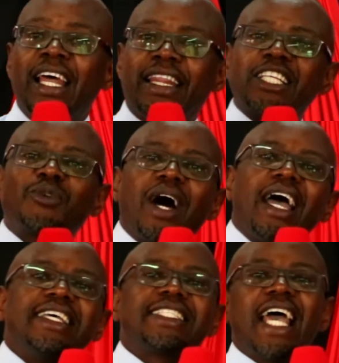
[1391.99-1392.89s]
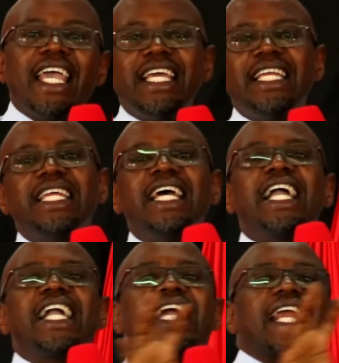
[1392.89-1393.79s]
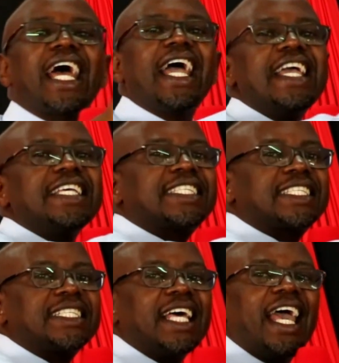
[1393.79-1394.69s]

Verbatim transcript: That's why I said grace